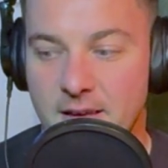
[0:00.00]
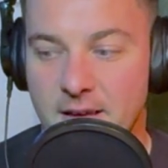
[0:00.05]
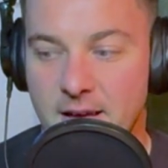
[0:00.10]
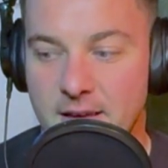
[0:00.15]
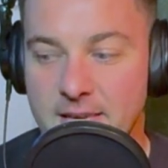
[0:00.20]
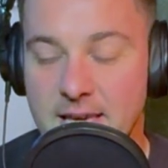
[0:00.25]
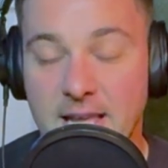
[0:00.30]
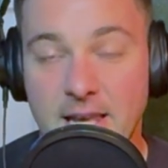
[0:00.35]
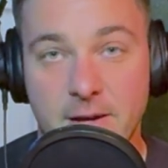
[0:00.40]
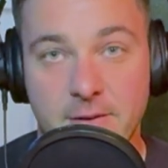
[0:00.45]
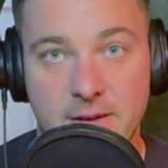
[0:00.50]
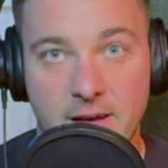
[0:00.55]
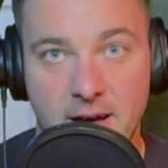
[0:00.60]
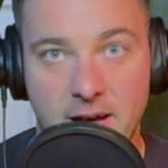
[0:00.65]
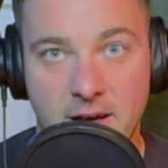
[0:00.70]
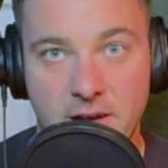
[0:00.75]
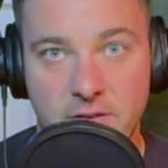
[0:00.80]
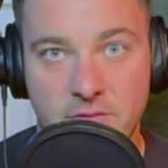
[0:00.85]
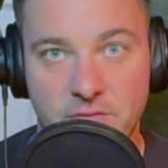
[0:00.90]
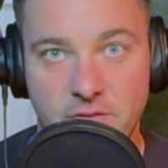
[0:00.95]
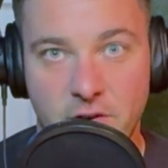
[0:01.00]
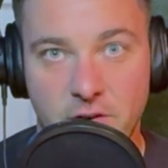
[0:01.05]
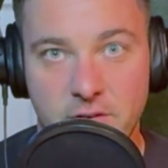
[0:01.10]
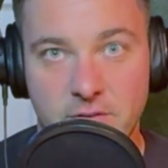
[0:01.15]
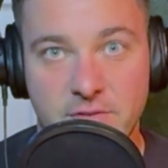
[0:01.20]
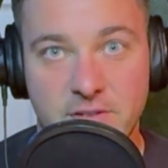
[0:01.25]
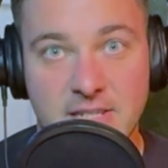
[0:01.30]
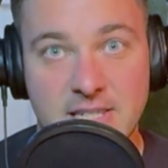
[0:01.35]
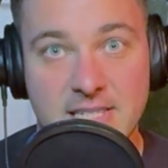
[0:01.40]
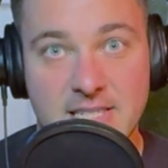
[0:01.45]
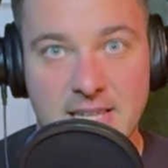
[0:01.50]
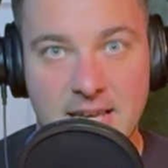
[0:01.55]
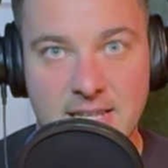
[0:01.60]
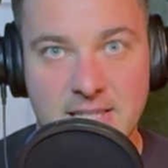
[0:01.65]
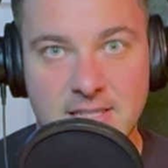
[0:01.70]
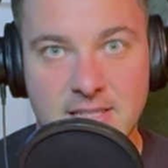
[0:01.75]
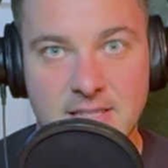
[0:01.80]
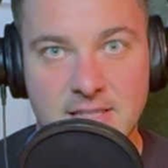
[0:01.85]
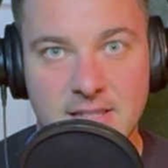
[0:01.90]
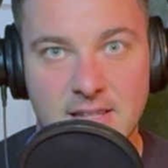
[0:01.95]
yellow card for
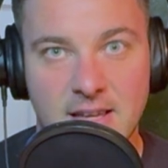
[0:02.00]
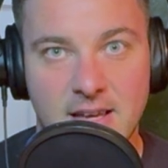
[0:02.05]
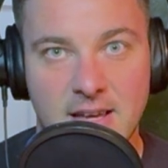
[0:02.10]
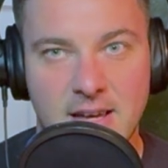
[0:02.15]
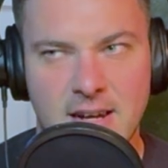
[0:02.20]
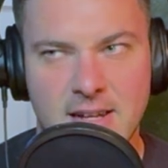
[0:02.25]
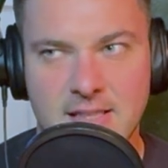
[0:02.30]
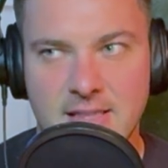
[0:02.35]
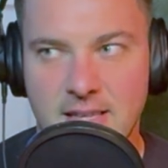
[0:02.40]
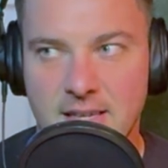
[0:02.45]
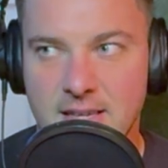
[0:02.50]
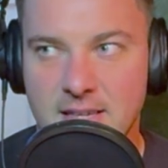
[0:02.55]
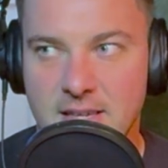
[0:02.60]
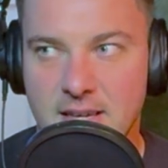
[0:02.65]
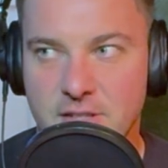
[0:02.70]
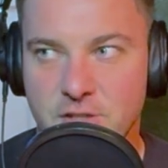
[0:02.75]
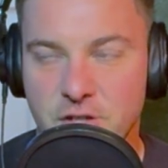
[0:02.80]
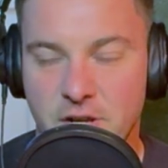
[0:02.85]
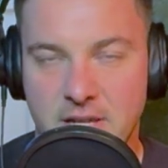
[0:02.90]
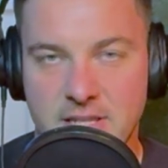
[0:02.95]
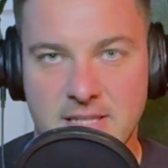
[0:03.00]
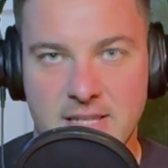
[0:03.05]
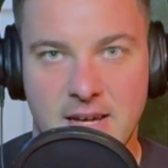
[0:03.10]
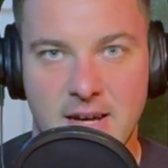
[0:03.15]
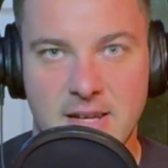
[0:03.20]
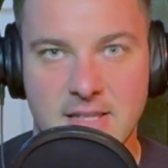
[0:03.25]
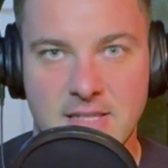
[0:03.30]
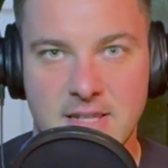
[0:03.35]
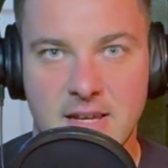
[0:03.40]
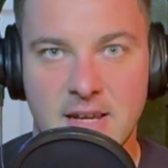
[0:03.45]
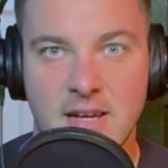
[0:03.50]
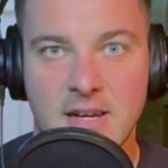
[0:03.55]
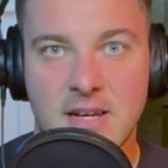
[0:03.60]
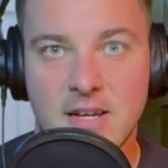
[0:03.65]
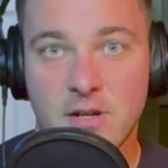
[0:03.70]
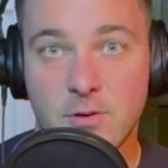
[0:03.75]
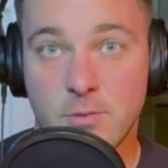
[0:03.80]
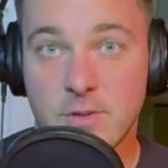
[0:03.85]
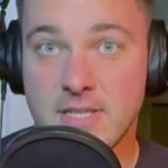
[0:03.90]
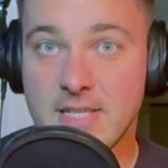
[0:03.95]
dissent. I think John Asiata
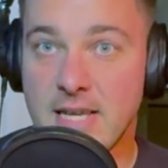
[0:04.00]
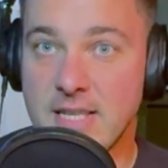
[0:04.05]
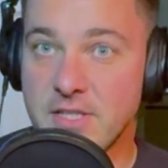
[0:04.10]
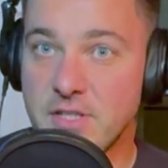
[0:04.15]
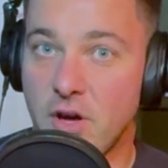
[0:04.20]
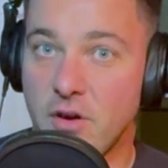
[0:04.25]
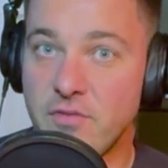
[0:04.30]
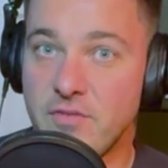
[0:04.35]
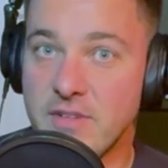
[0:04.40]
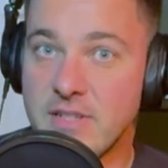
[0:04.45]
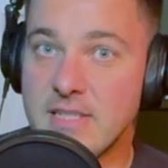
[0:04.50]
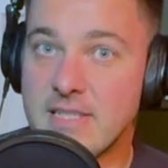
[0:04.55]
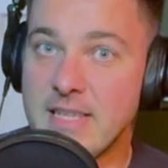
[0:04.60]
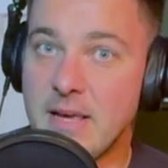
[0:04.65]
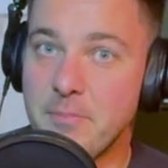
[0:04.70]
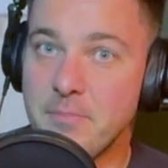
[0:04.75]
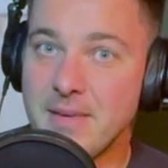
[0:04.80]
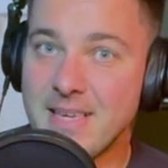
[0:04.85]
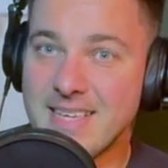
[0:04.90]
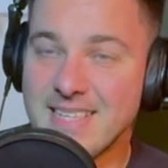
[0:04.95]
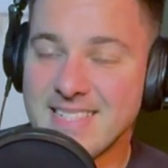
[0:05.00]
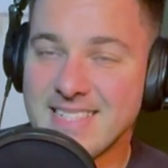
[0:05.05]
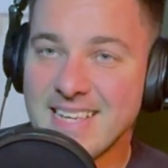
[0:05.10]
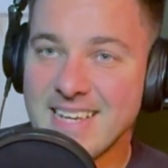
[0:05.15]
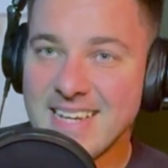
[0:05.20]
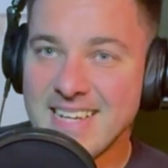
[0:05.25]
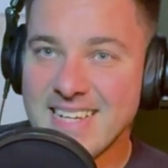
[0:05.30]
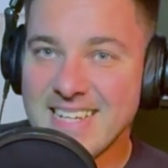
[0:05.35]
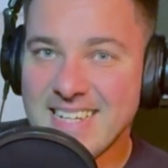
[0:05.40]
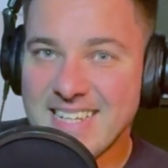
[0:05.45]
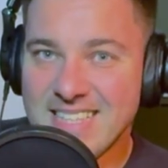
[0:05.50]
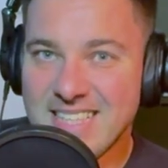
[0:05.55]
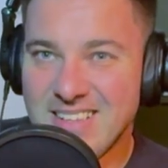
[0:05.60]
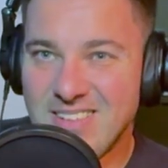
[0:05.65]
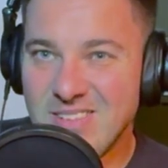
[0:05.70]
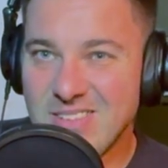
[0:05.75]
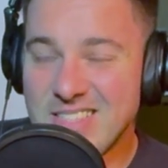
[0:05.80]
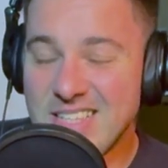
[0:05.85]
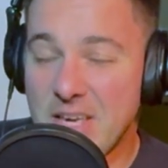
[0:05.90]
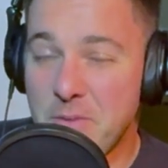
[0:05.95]
was sent off for dissent because the
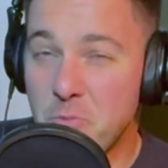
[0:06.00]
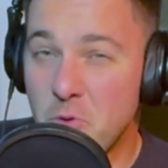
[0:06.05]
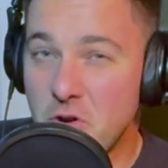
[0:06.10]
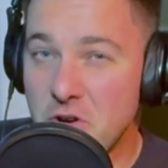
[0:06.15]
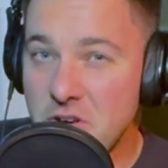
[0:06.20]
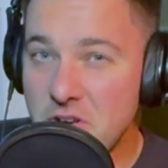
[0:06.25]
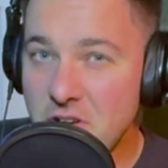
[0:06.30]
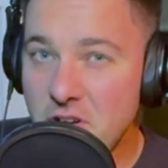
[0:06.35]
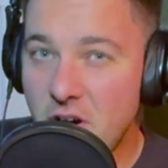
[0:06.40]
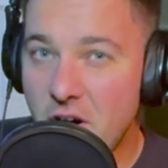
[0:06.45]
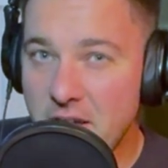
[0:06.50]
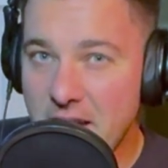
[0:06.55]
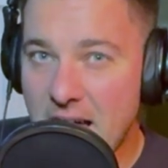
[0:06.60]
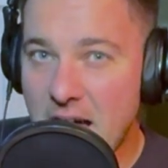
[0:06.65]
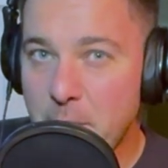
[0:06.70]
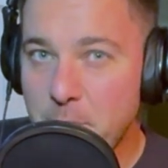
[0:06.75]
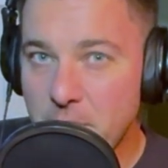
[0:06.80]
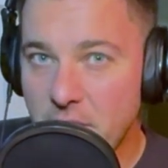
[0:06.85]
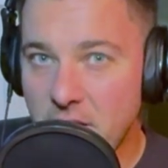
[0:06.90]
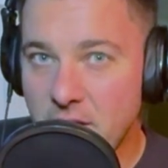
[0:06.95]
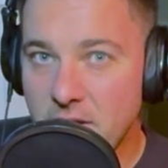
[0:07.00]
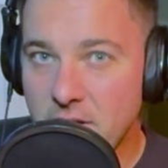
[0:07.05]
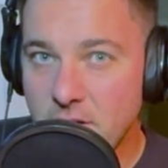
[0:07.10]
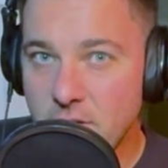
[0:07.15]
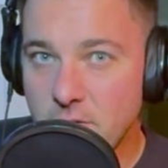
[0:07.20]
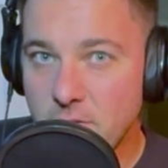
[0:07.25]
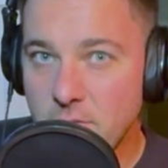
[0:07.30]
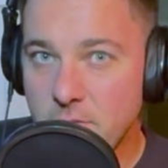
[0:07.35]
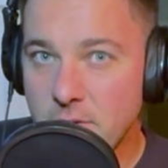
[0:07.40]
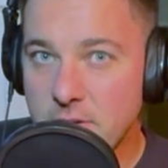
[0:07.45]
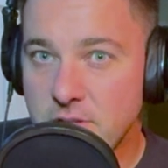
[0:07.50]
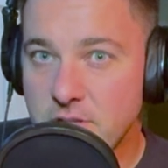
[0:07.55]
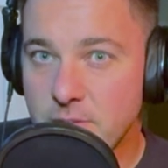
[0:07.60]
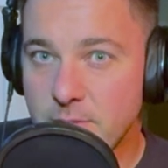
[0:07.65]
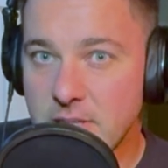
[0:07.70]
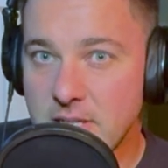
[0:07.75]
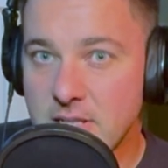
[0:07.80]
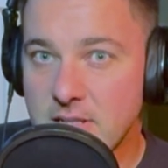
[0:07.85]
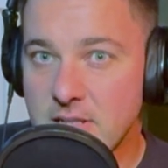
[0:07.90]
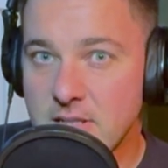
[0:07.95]
whole team were not happy with some
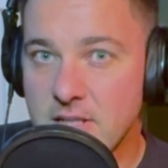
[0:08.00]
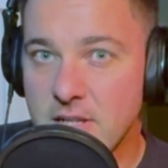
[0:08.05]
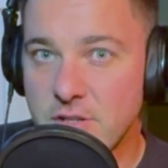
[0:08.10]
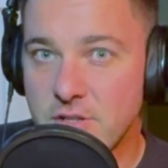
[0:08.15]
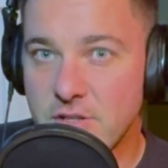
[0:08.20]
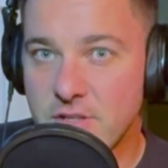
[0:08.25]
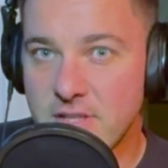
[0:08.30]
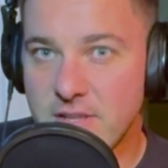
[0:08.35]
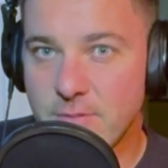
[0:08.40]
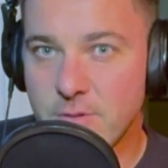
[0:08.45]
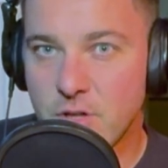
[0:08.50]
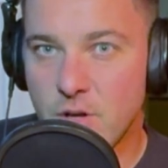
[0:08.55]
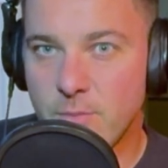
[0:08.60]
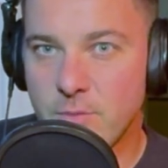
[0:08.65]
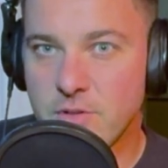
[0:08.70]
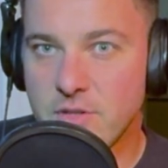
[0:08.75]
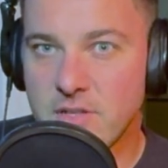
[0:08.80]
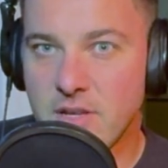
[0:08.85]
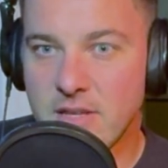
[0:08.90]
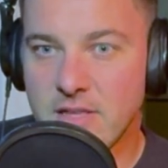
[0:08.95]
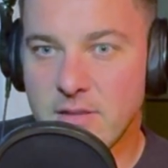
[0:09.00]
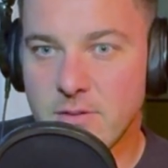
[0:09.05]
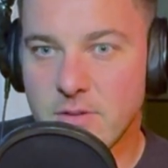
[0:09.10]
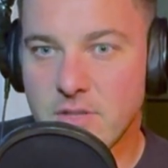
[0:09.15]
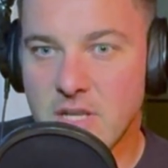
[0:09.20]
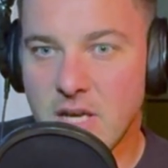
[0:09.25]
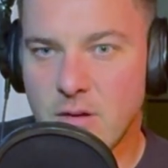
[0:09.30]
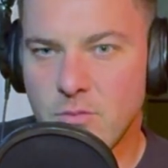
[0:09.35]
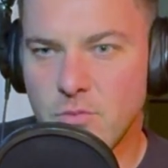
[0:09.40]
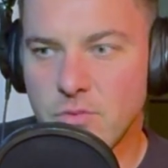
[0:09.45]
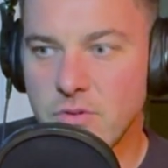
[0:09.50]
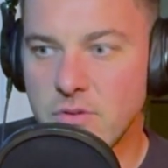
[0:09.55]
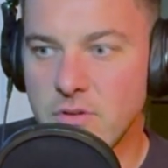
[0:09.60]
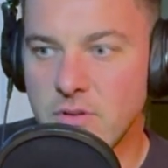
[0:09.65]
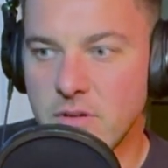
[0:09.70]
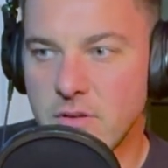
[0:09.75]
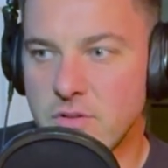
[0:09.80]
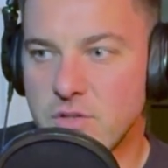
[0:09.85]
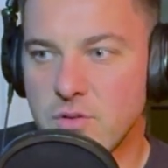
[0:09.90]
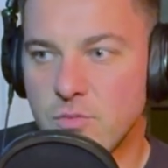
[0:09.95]
of these decisions. It was almost like they were saying, well,
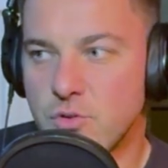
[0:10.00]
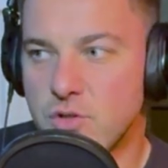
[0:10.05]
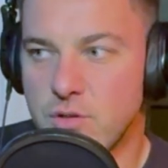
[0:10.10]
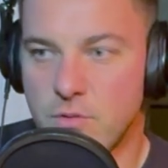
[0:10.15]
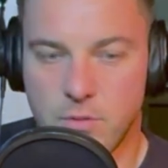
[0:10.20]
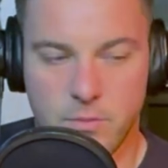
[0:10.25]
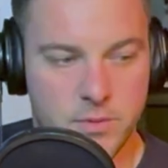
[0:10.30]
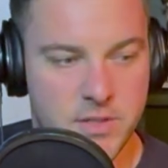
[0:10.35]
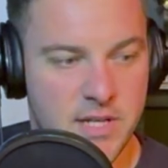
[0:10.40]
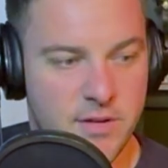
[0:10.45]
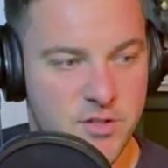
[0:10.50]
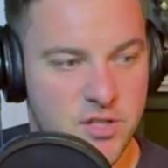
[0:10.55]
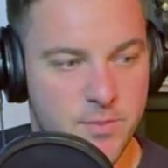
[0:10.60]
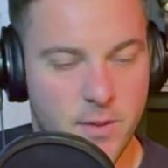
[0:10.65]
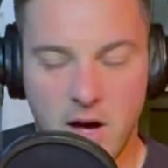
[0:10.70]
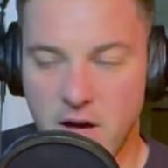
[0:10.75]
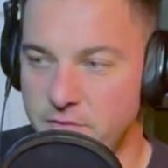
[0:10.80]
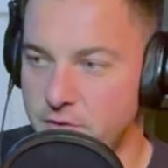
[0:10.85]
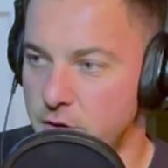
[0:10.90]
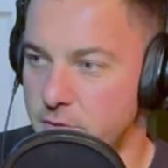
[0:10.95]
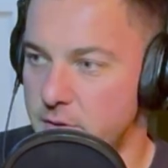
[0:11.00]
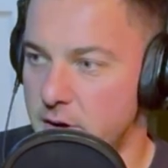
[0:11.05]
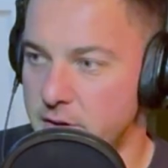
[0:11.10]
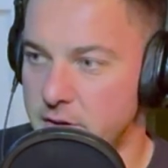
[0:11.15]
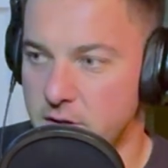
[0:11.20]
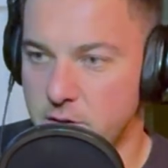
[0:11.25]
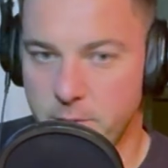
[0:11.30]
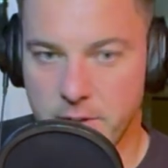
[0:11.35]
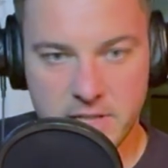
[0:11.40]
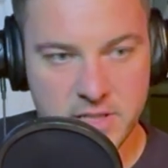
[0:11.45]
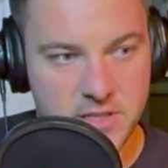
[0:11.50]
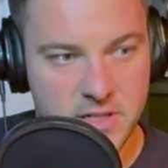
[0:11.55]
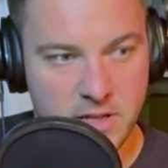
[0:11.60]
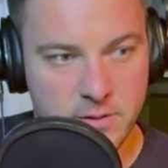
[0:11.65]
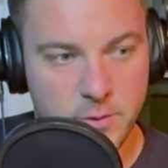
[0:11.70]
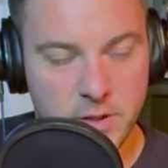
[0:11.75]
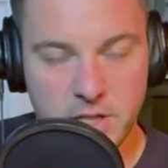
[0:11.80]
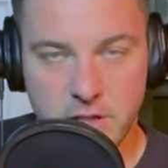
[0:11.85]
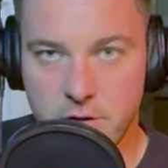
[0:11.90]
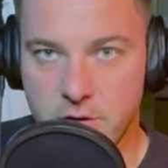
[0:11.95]
no, someone must have a smartphone around here. We
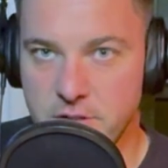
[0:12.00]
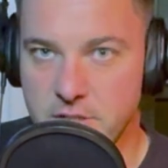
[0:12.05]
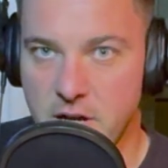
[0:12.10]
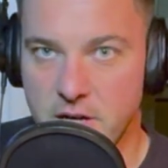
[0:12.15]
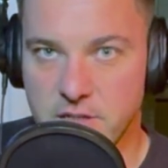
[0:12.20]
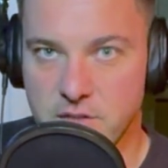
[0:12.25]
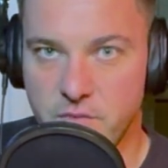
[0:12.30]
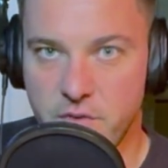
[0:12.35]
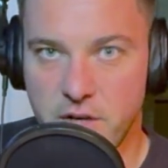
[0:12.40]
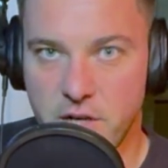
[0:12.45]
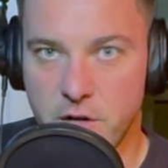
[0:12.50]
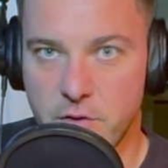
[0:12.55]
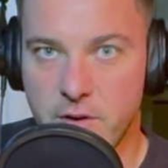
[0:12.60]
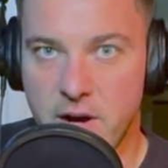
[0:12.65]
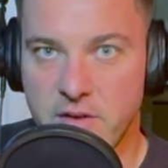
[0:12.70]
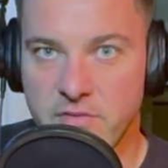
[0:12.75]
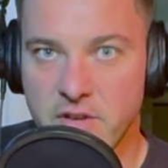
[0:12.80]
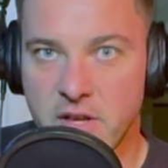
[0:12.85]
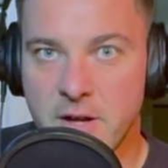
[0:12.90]
can use that as a video ref.